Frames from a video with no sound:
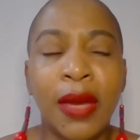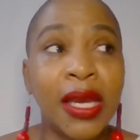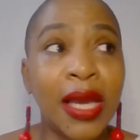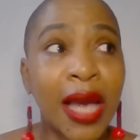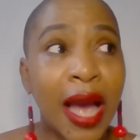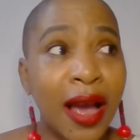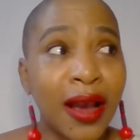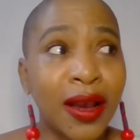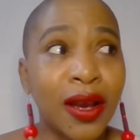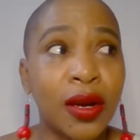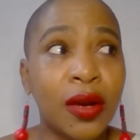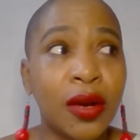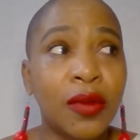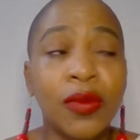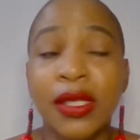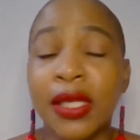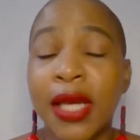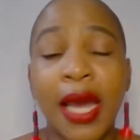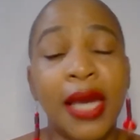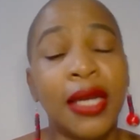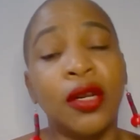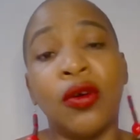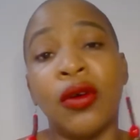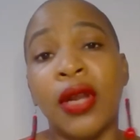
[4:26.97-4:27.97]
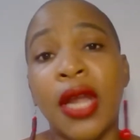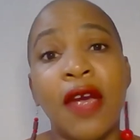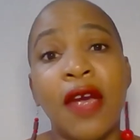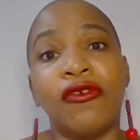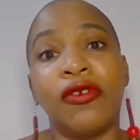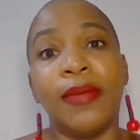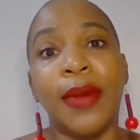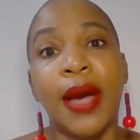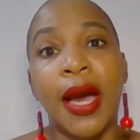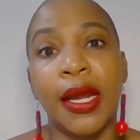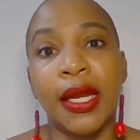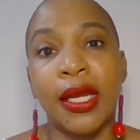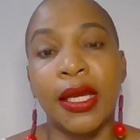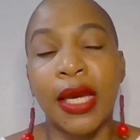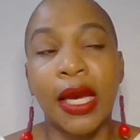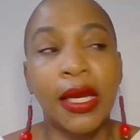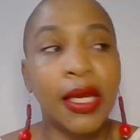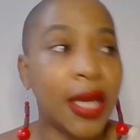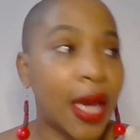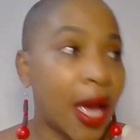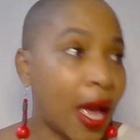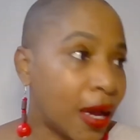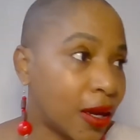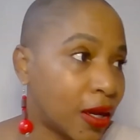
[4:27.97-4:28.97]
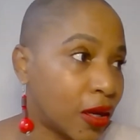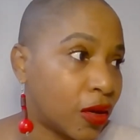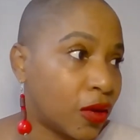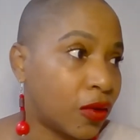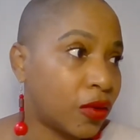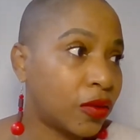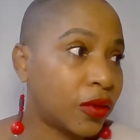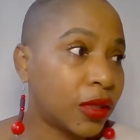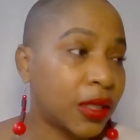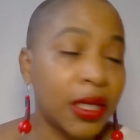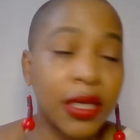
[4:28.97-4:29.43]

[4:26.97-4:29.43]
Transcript: Iago was hating on everybody. Iago